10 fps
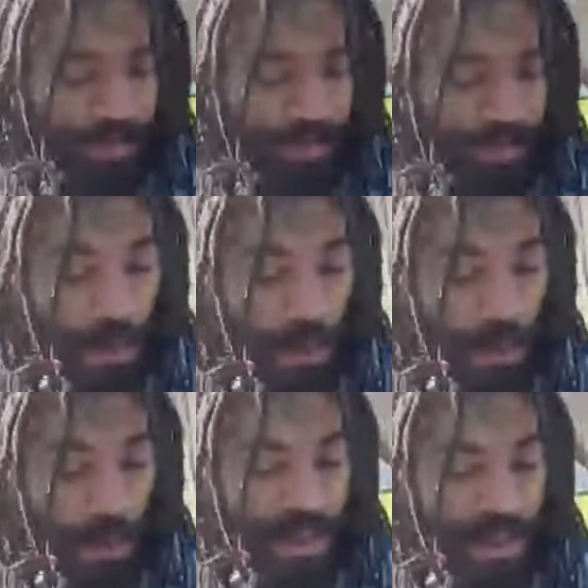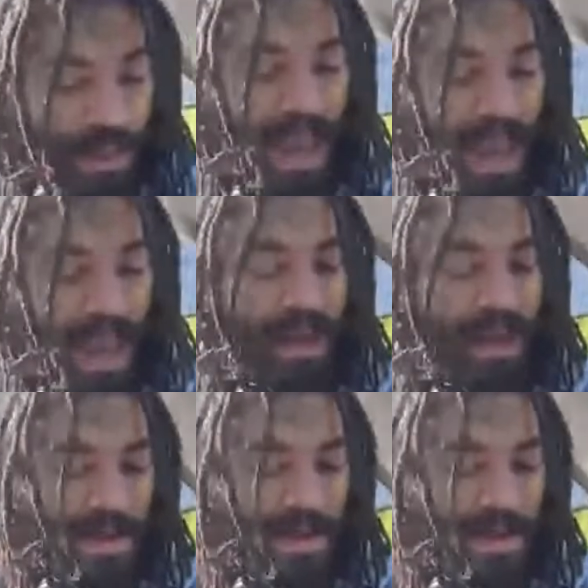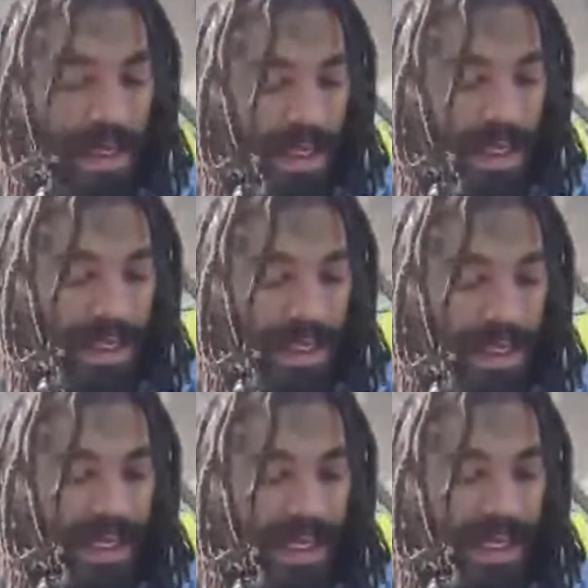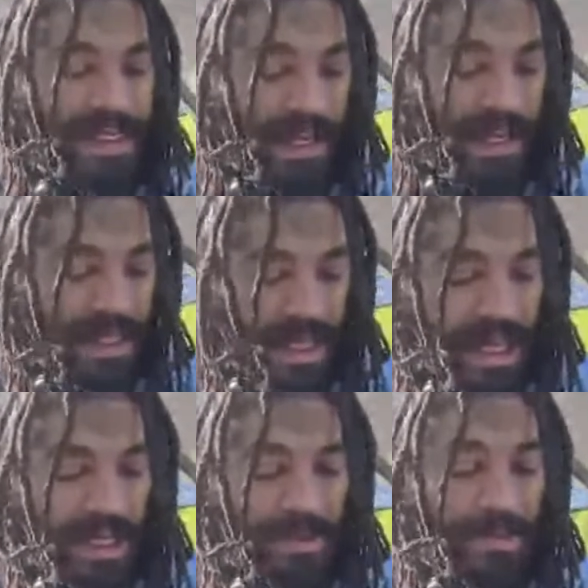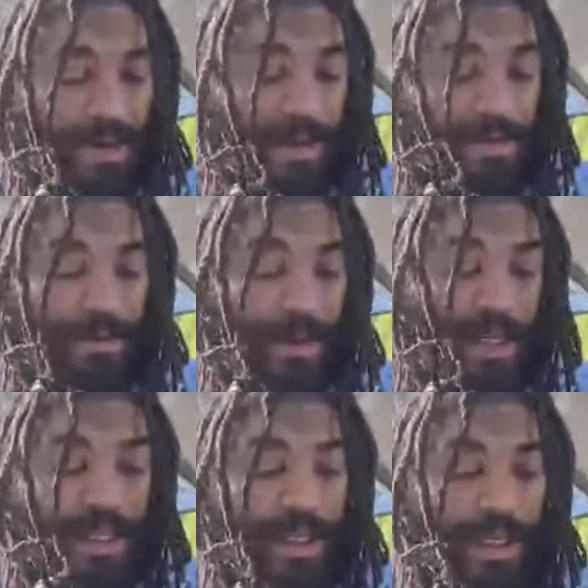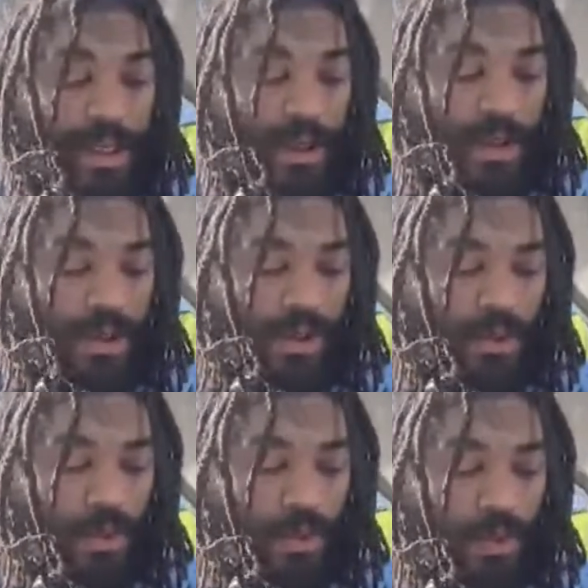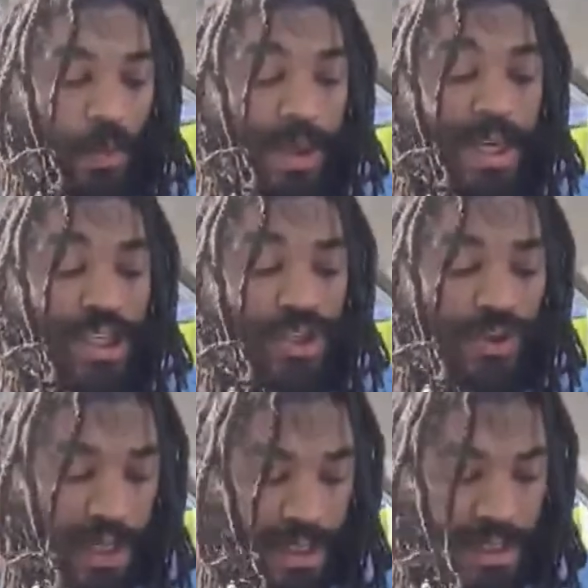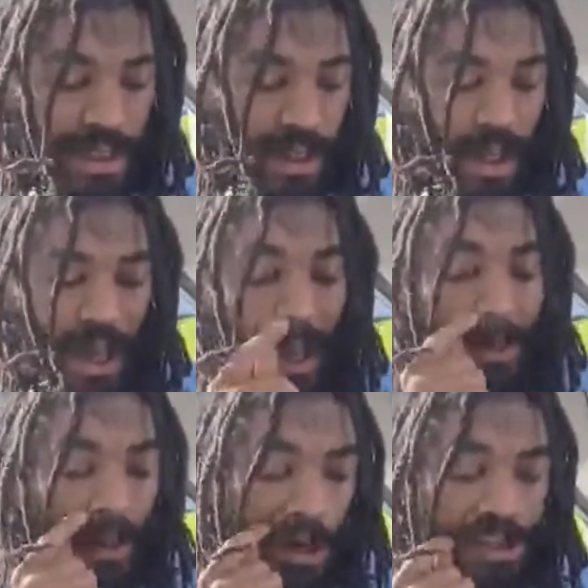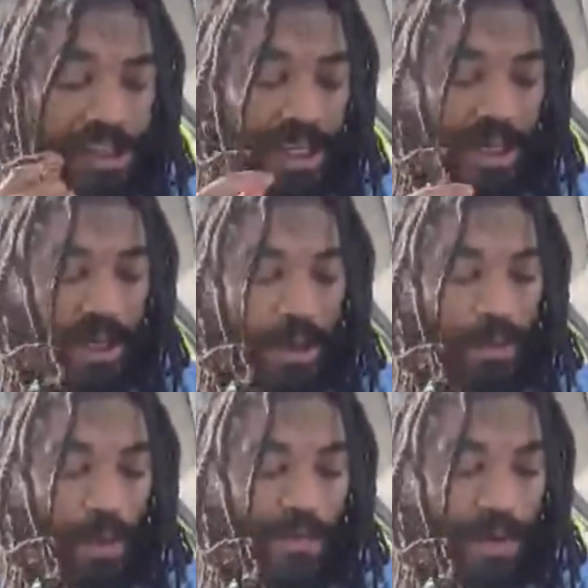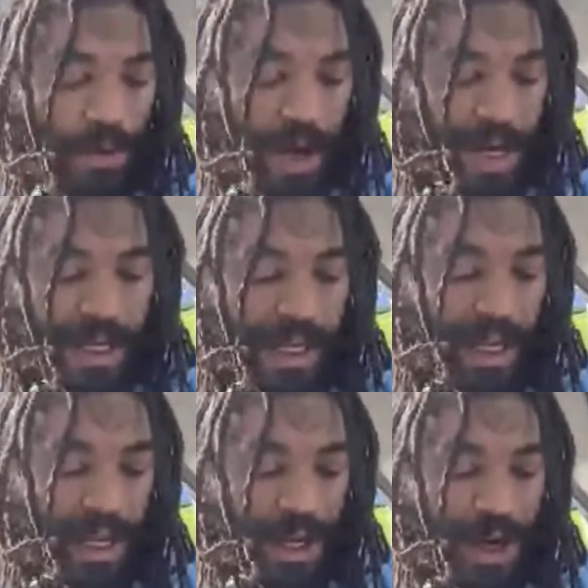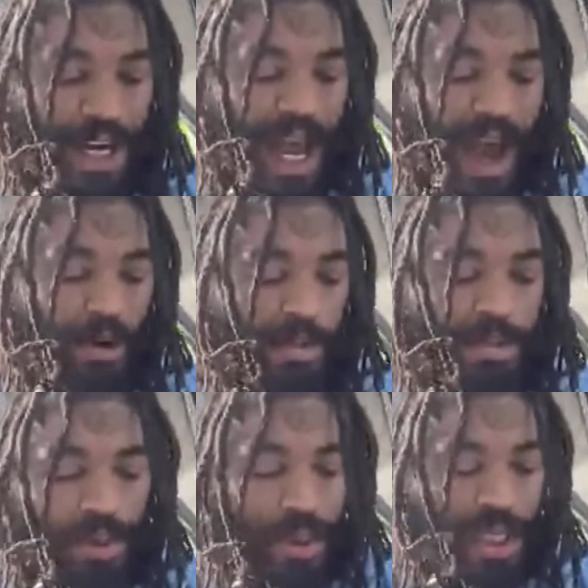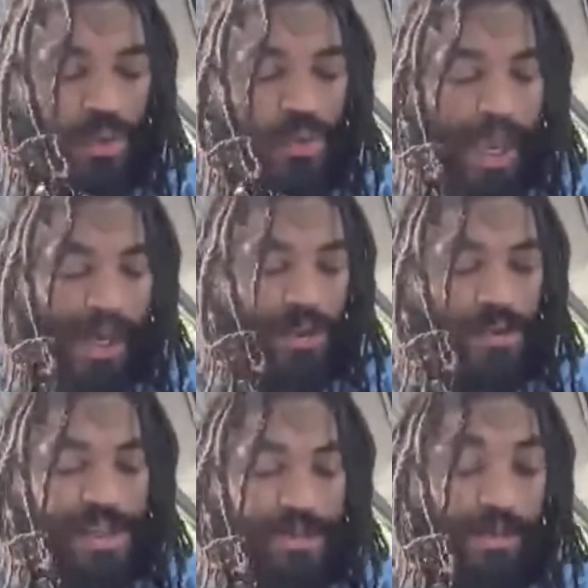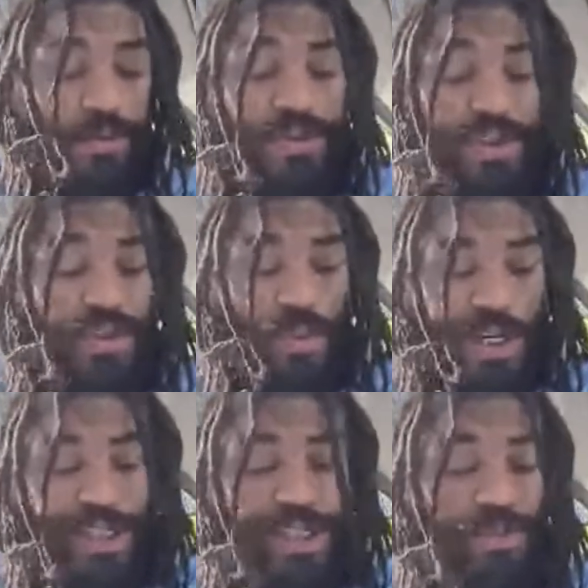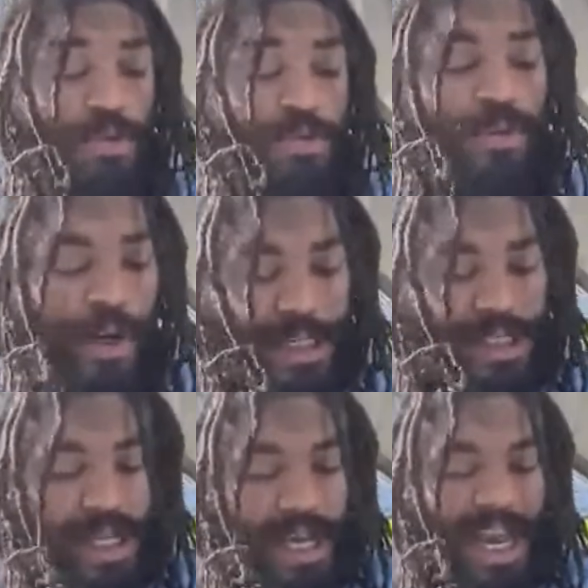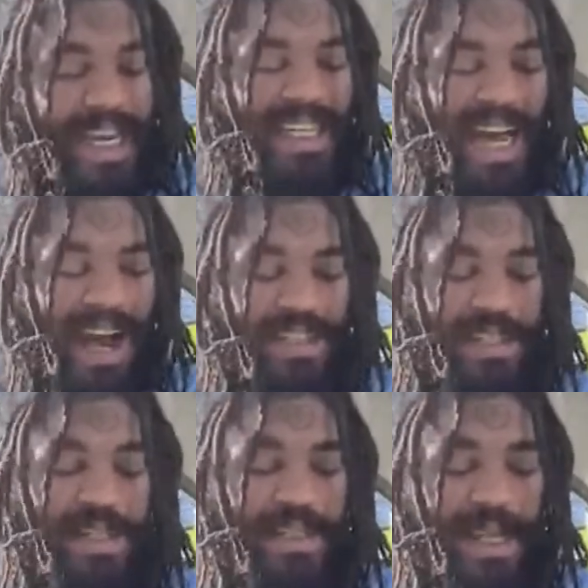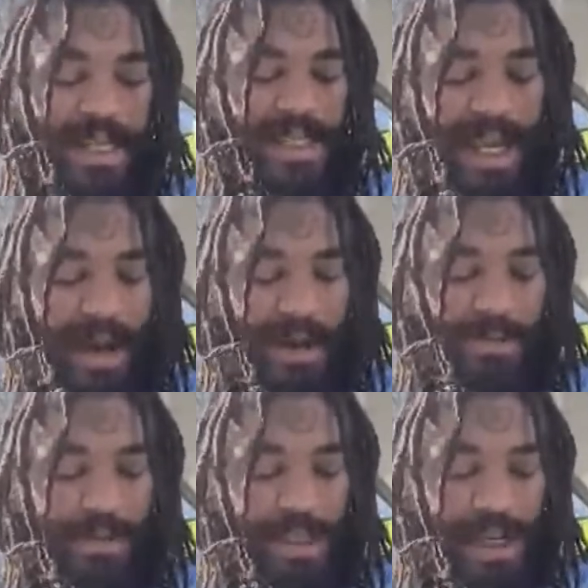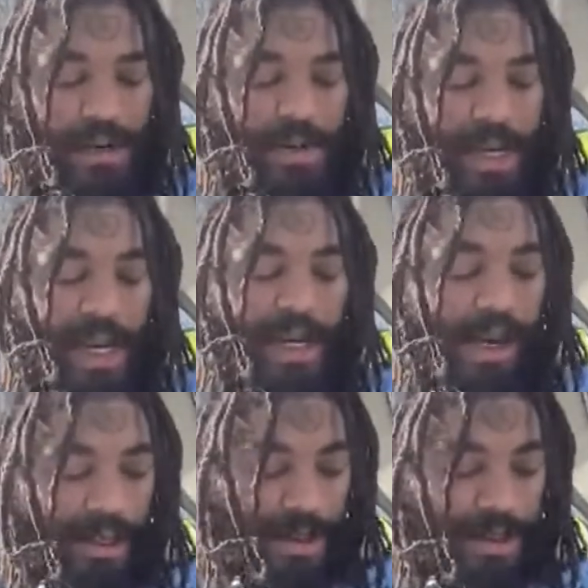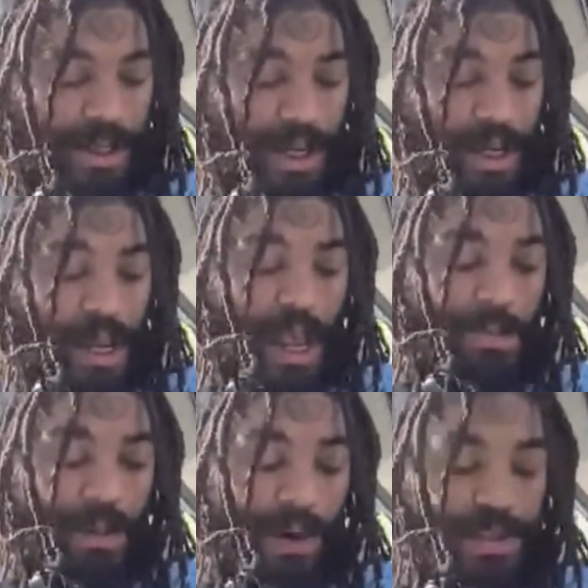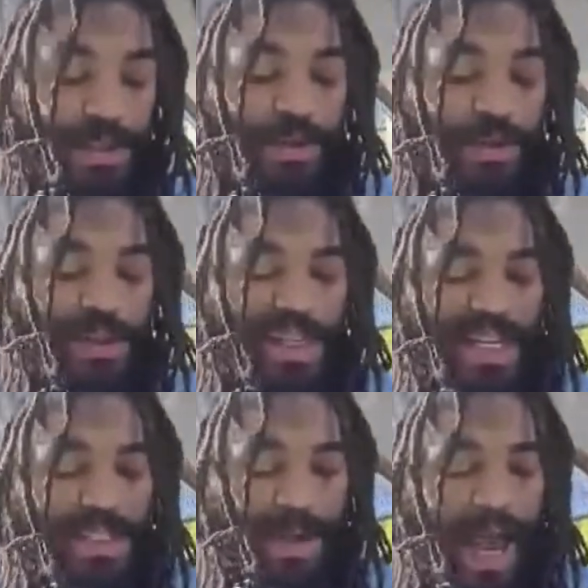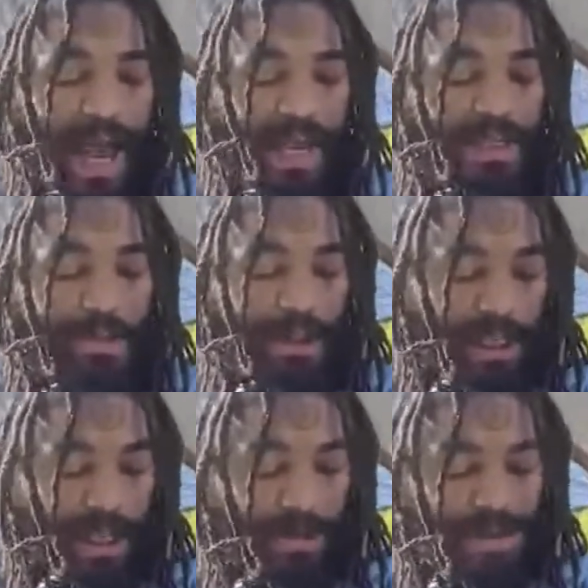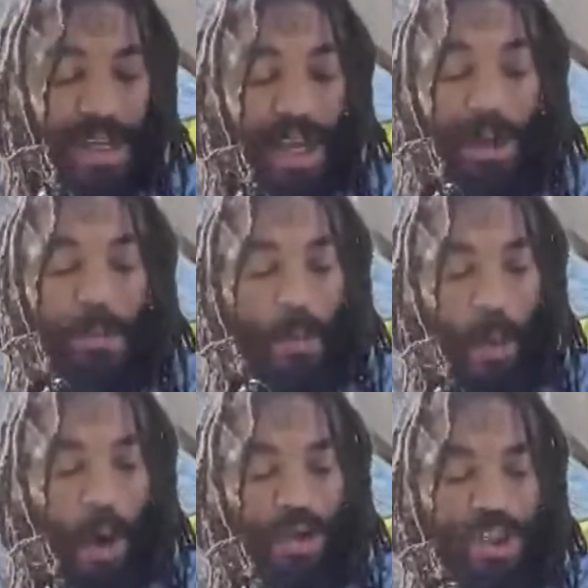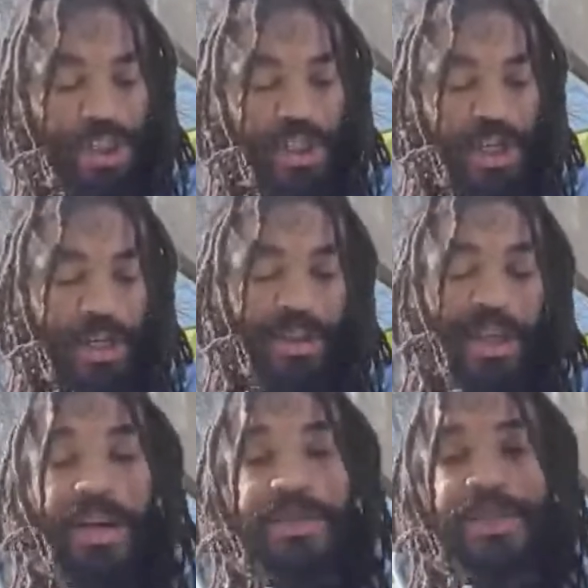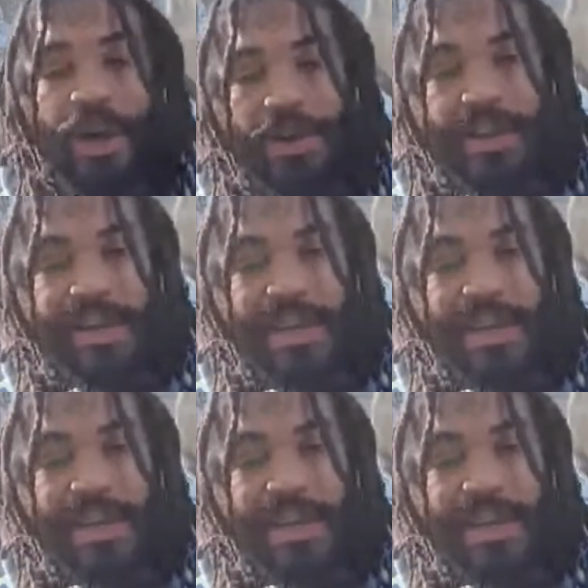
People, a loving, intelligent, and fun friend we can trust. A person with great inner and outer beauty who handles difficult situations with grace and consciously takes care of themselves and others. A person who stands behind their beliefs and walks their talk.